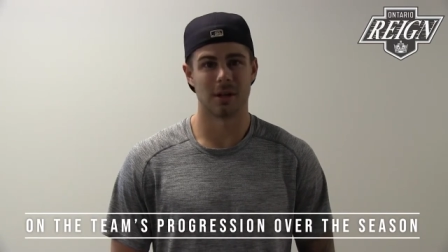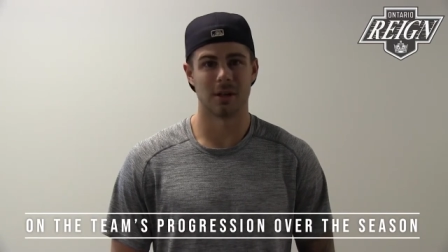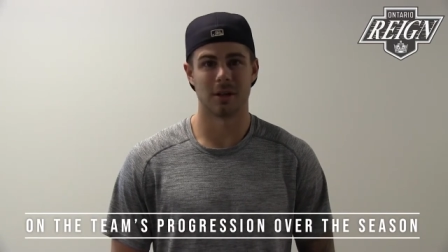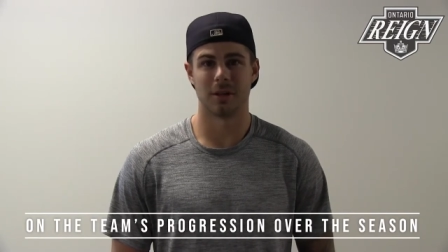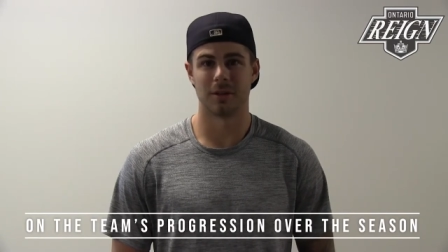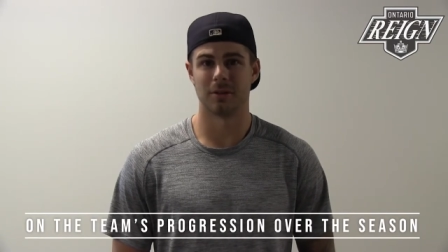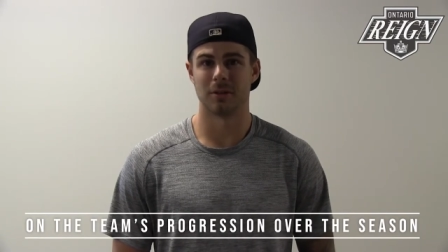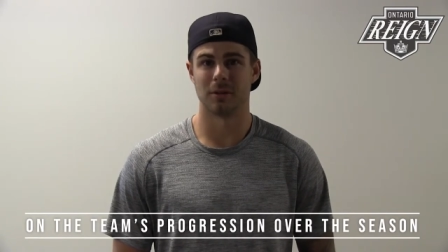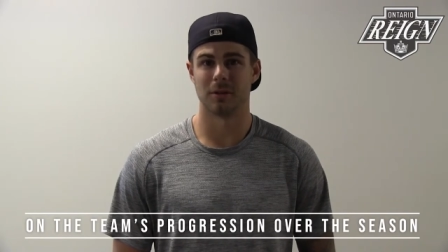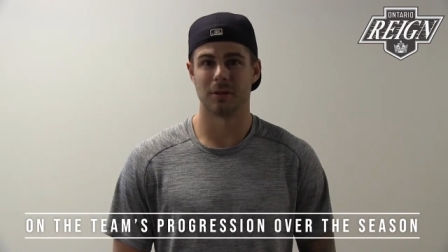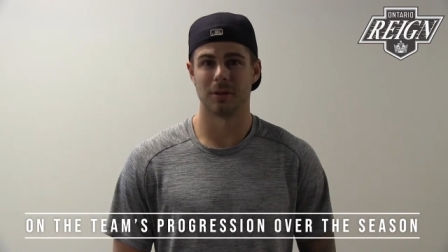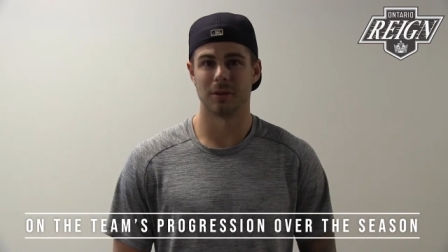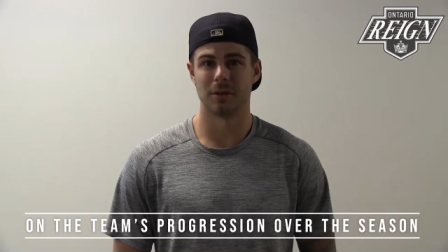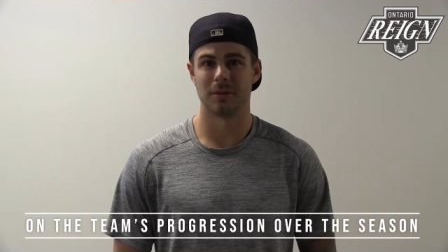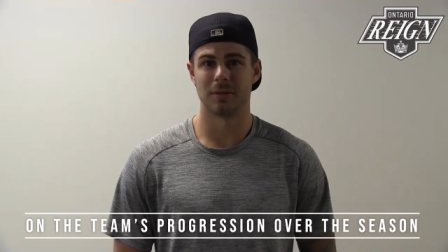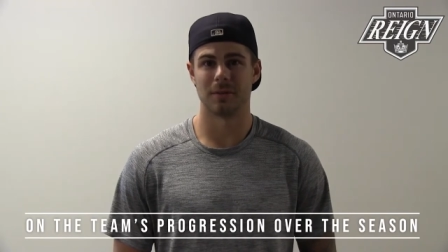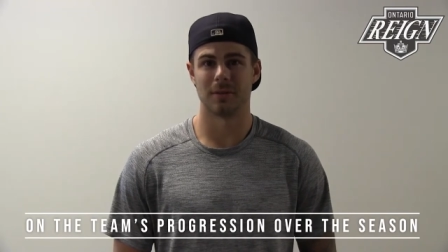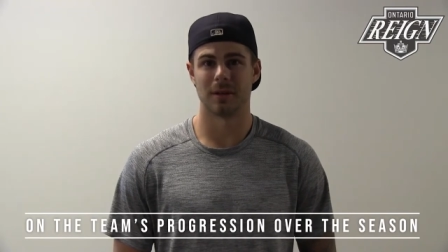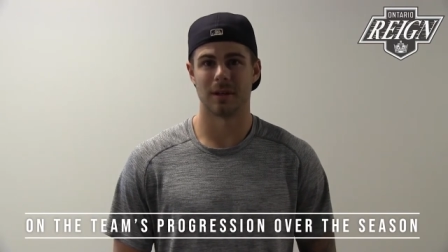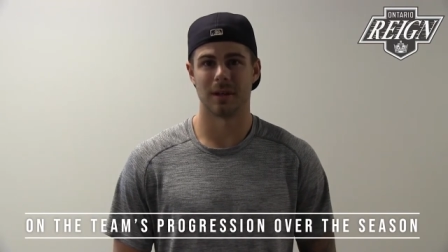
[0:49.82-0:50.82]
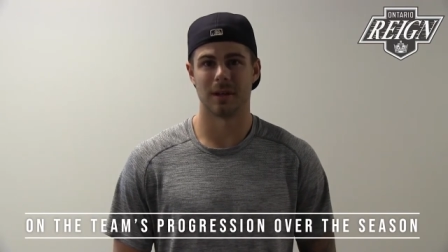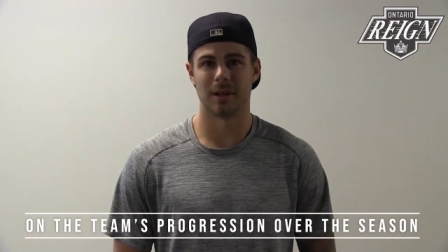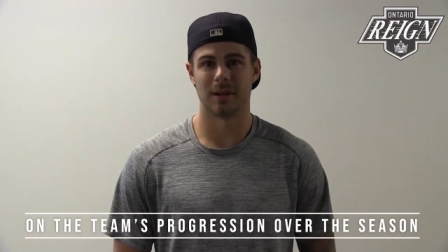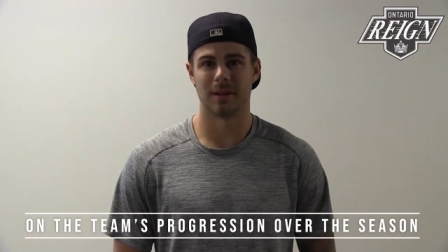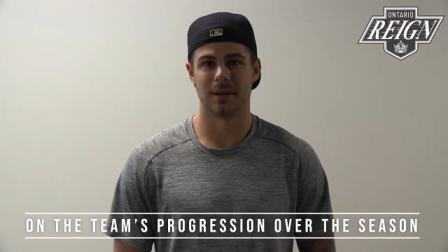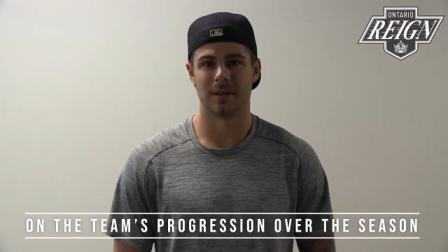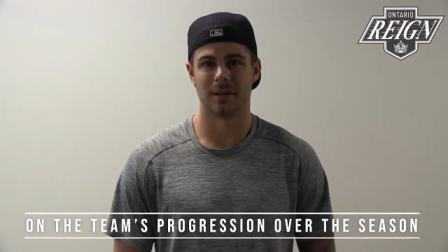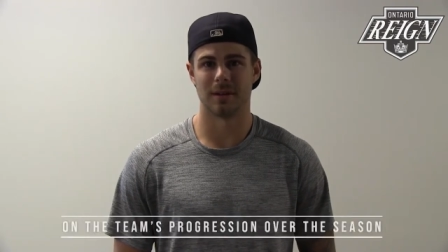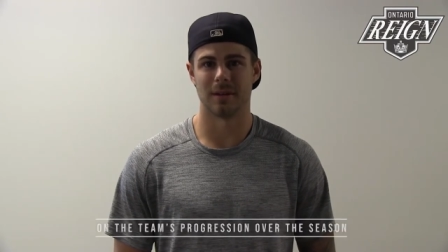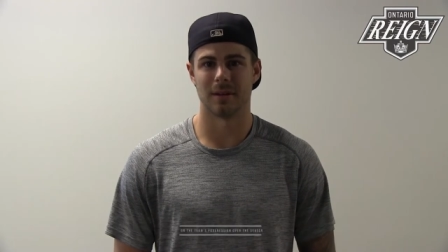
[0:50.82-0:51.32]
got a lot to learn,
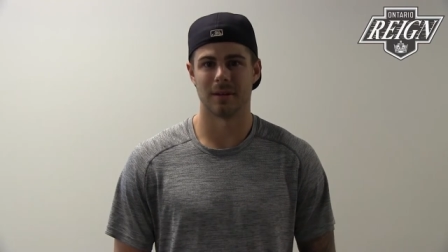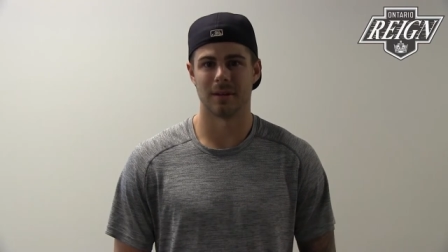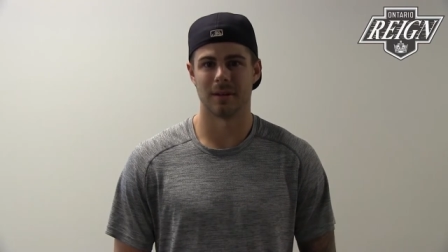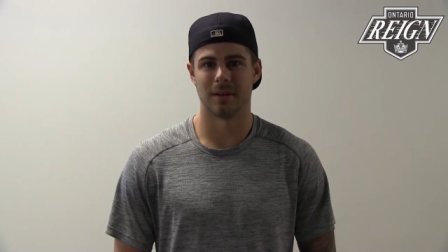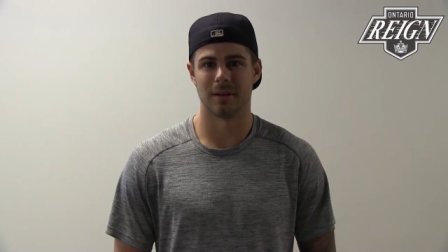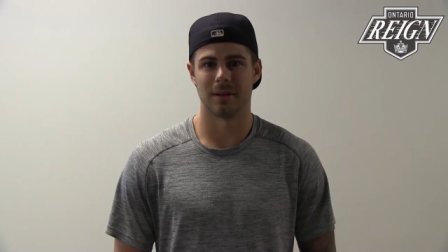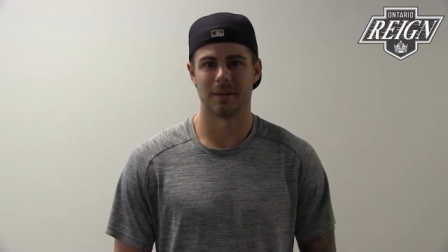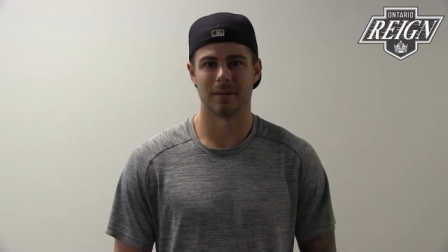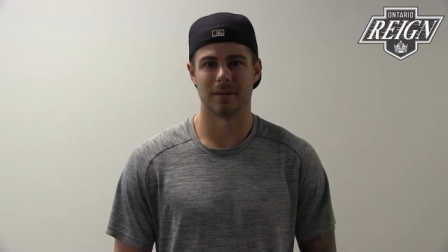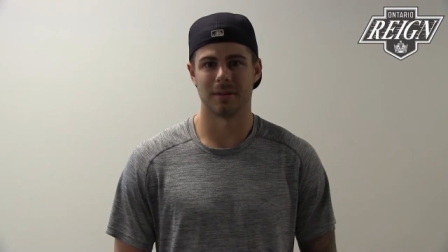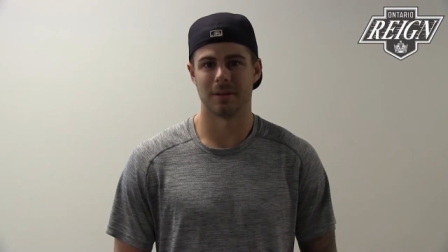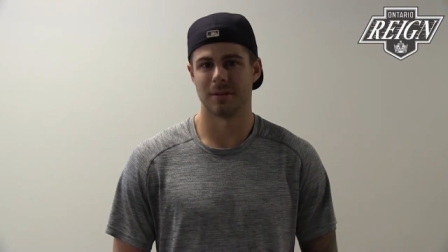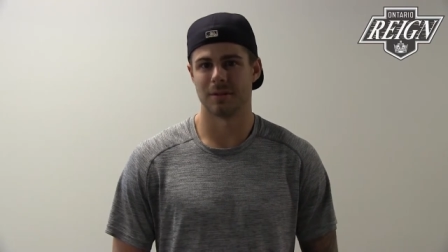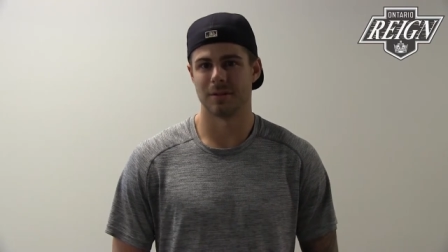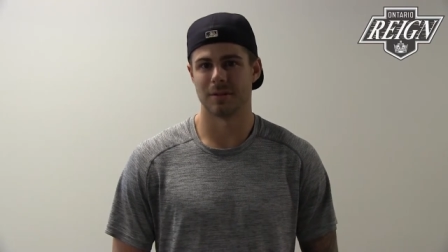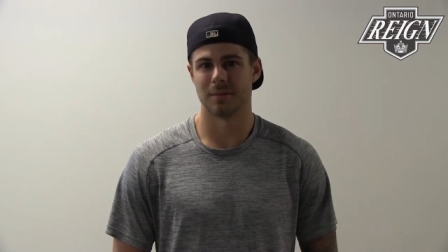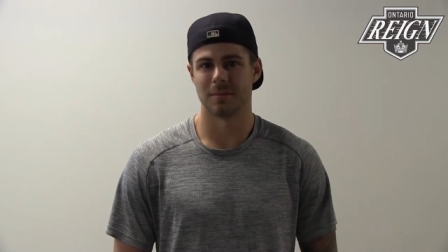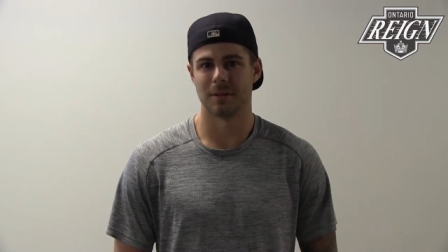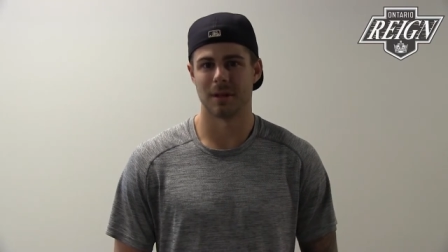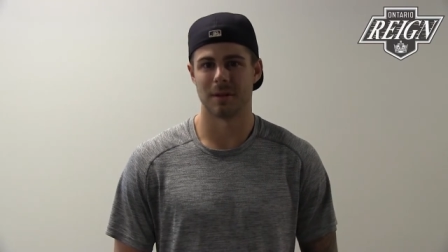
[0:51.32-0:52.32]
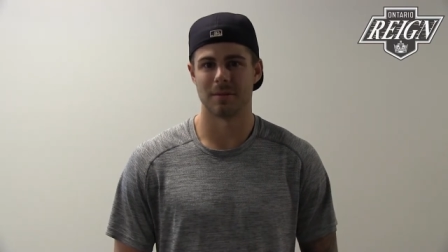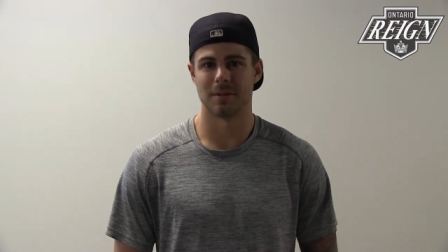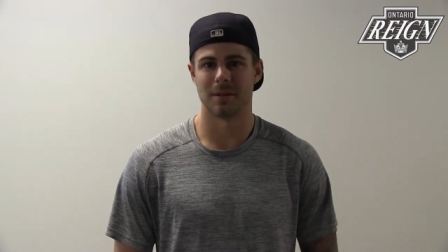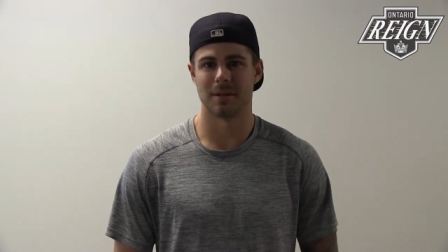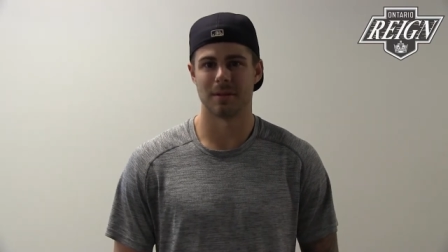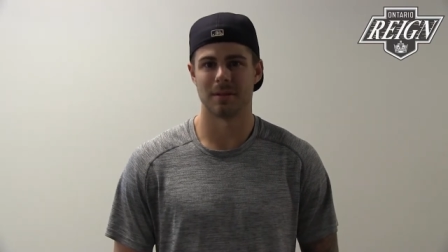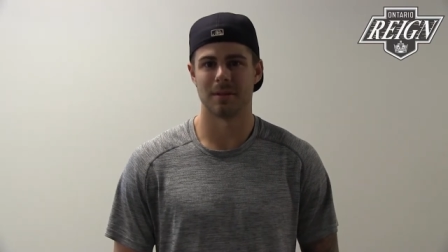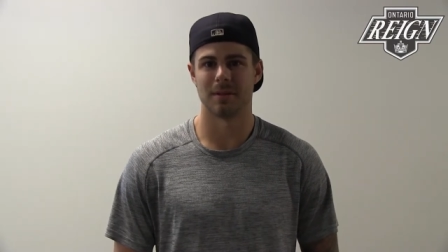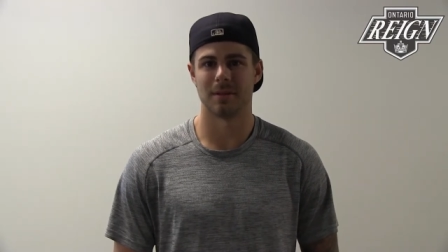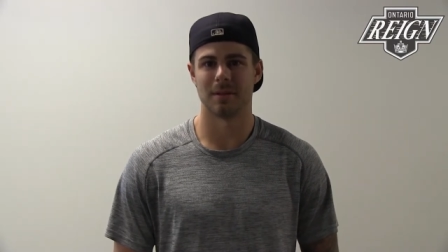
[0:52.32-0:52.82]
and you know,
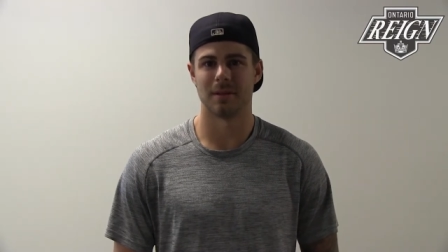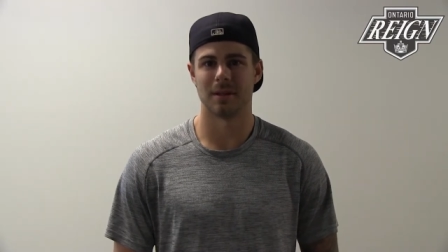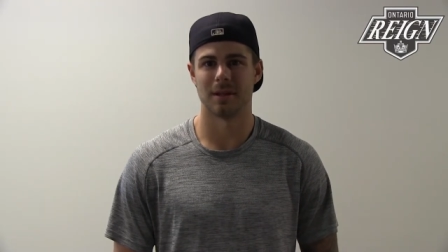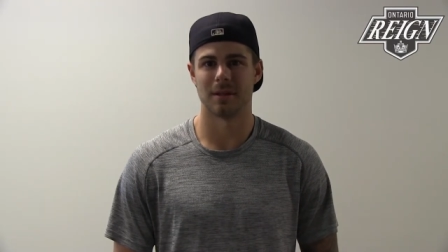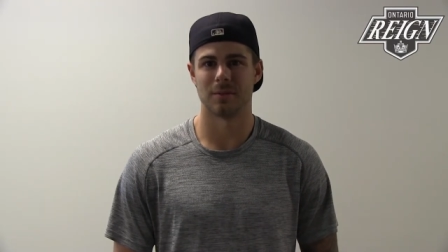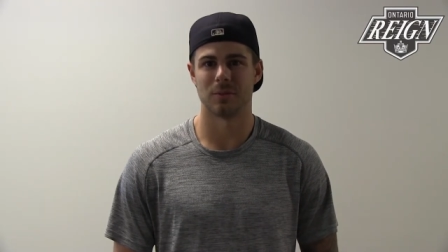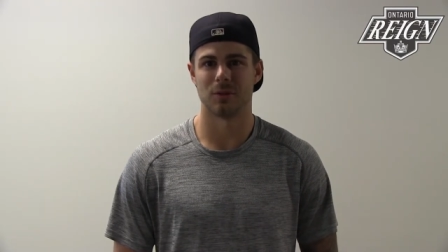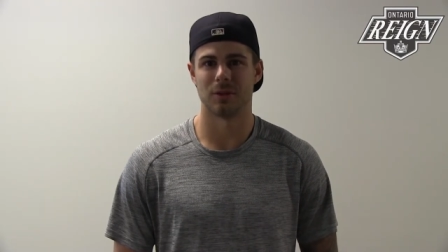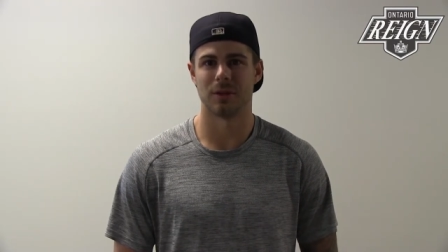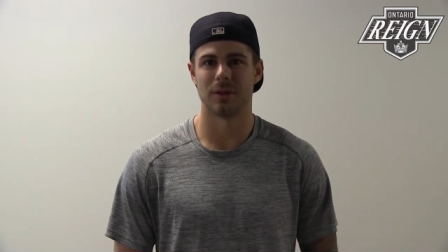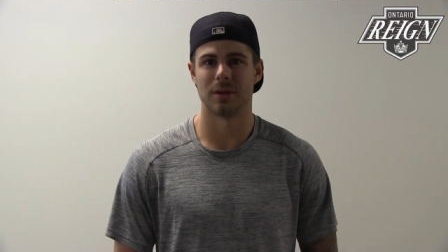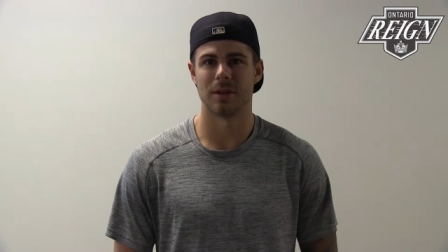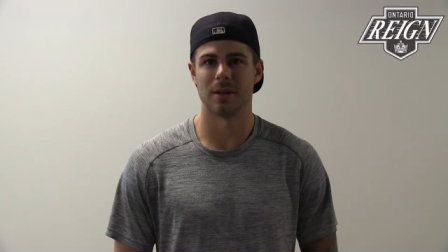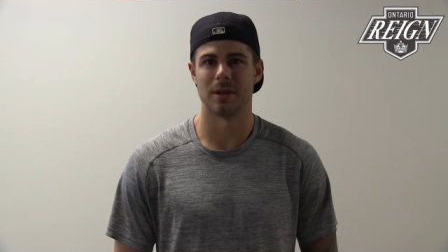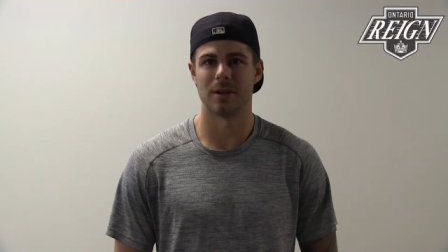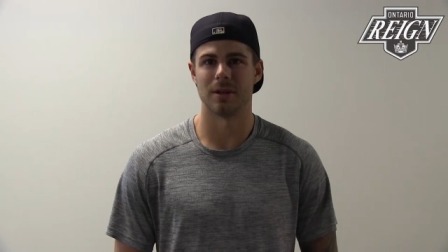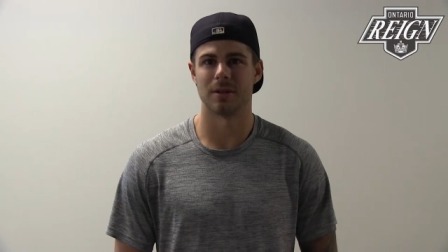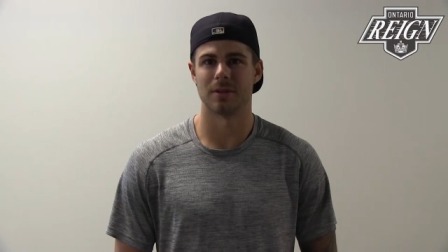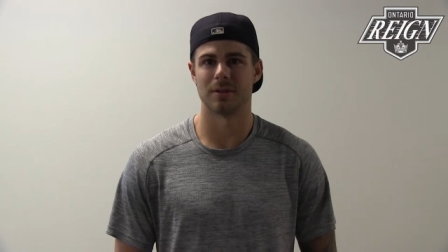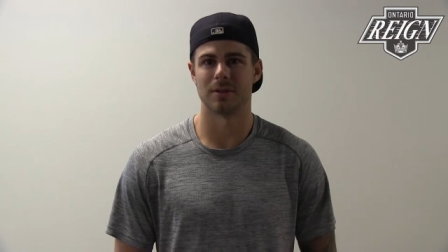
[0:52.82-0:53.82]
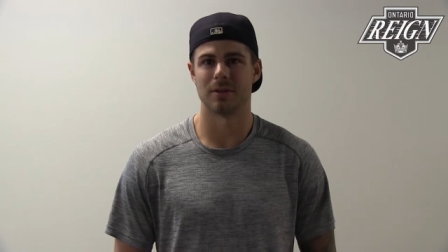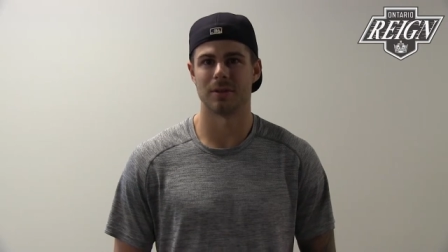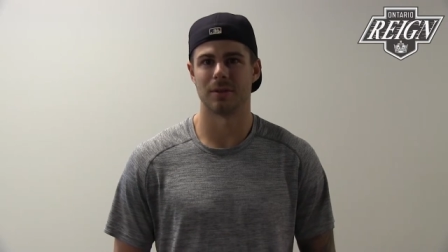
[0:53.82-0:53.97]
sometimes it takes more than a year.